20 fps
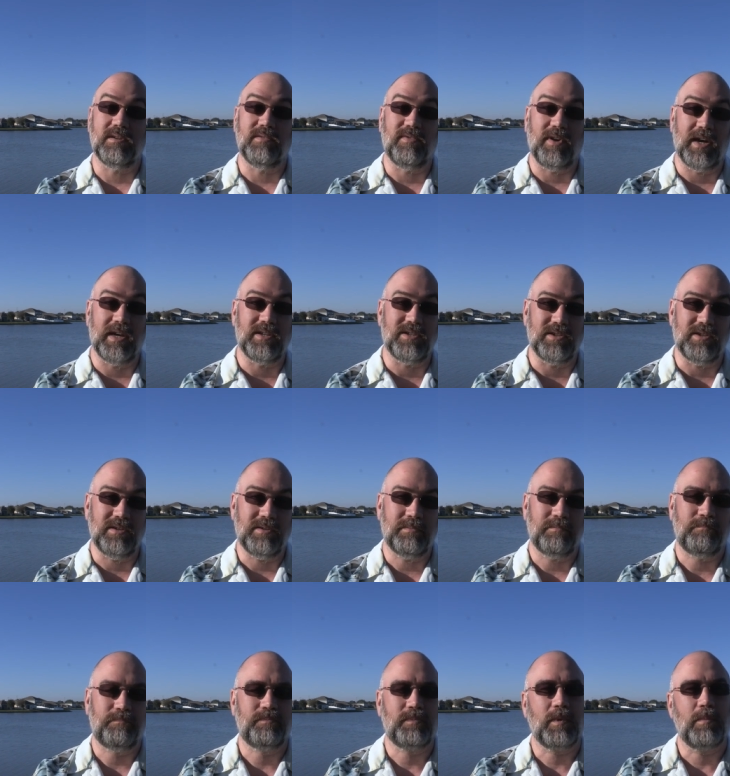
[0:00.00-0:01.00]
advisor
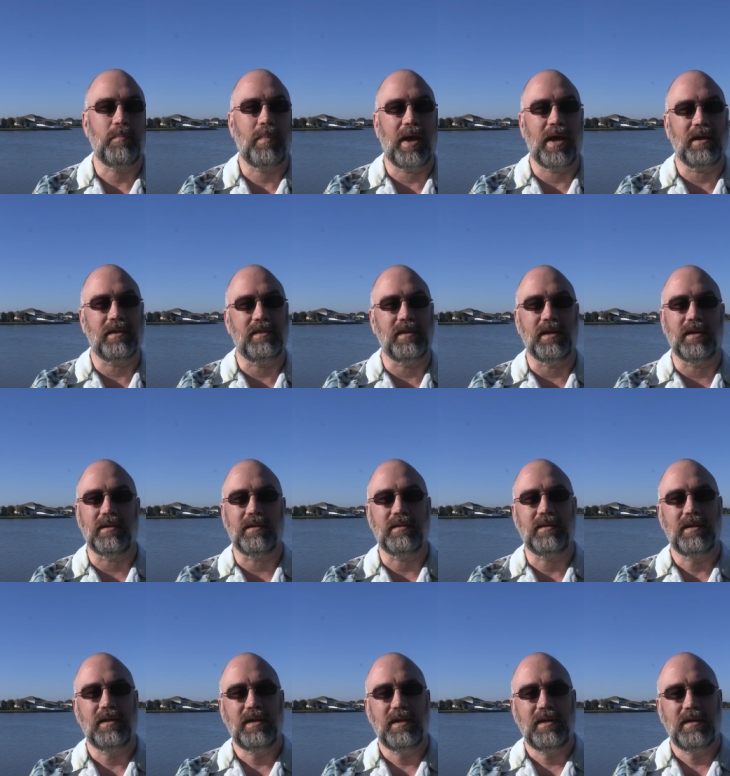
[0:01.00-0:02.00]
back then
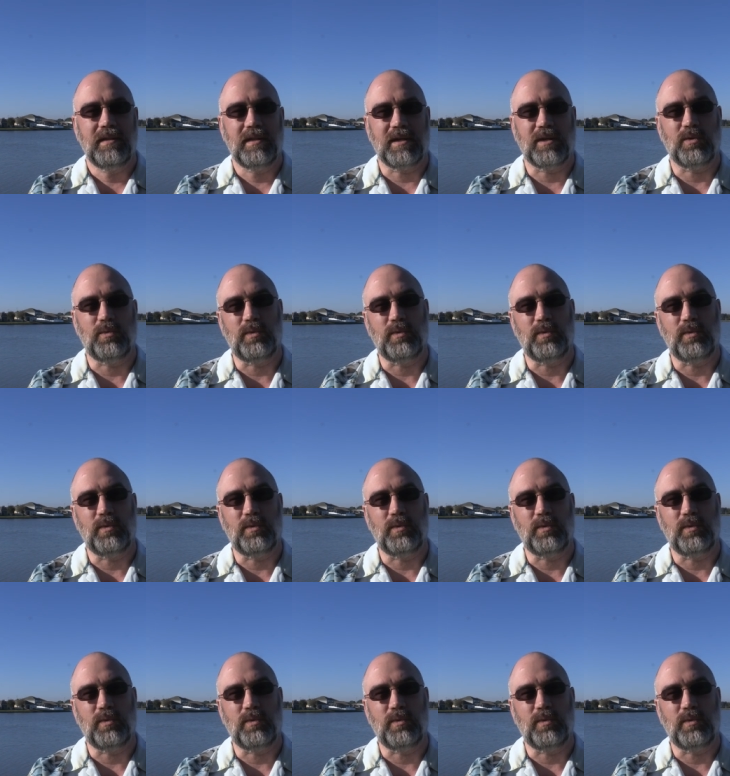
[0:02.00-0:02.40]
that could